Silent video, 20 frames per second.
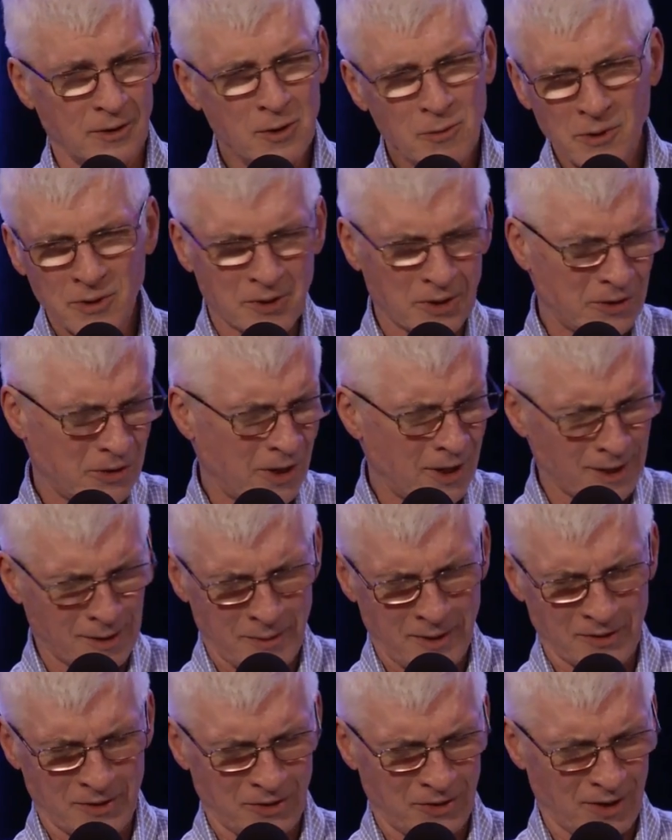Who wants to talk
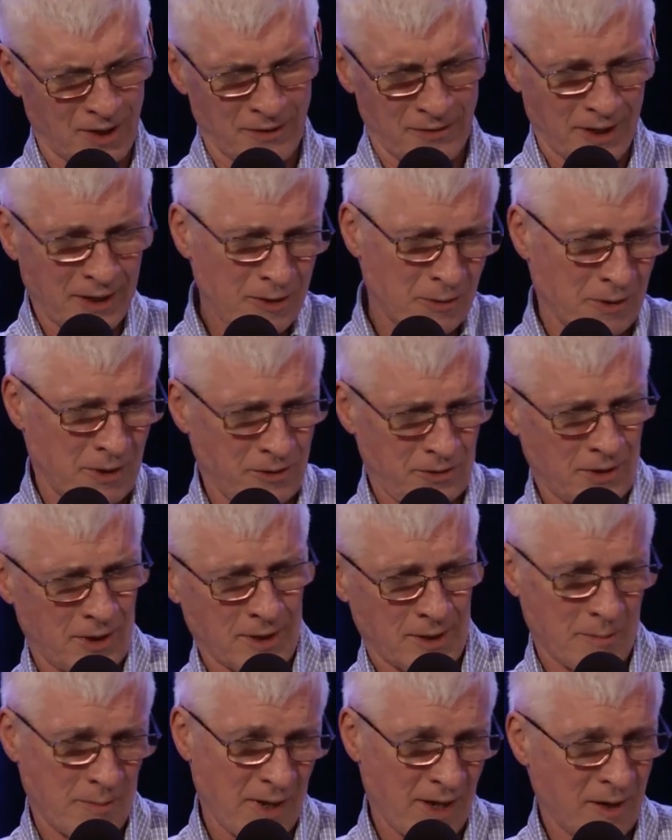about this stuff? I don't want to
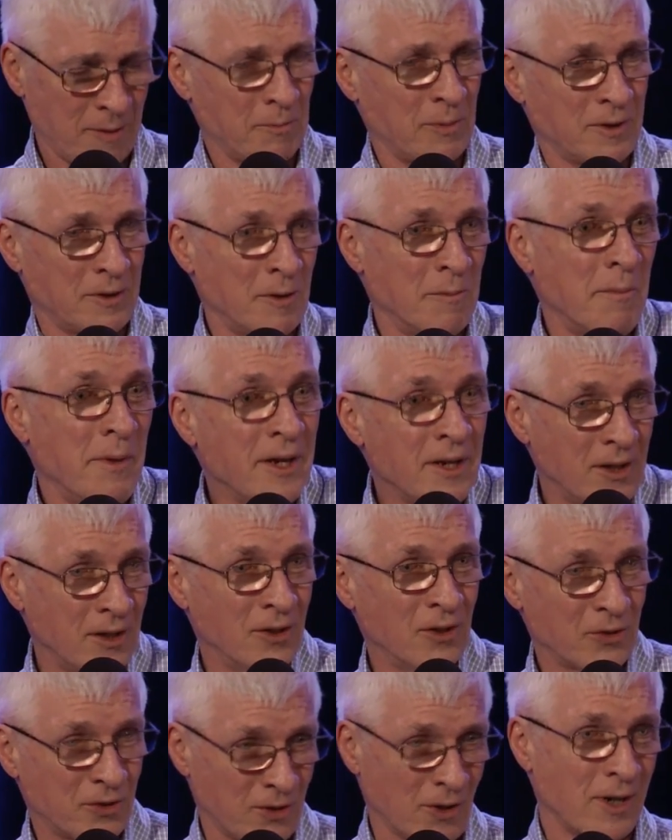talk about it, but they're
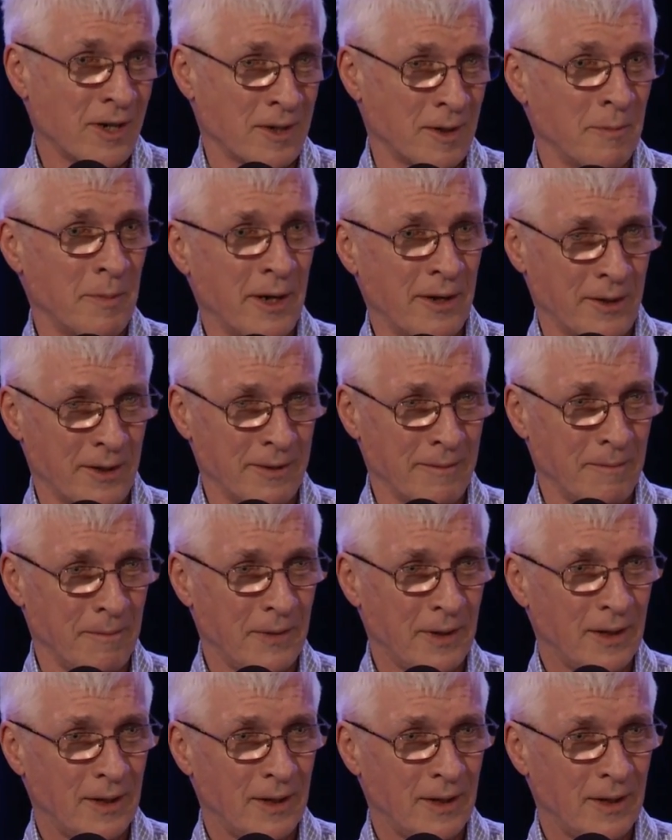making us talk about it.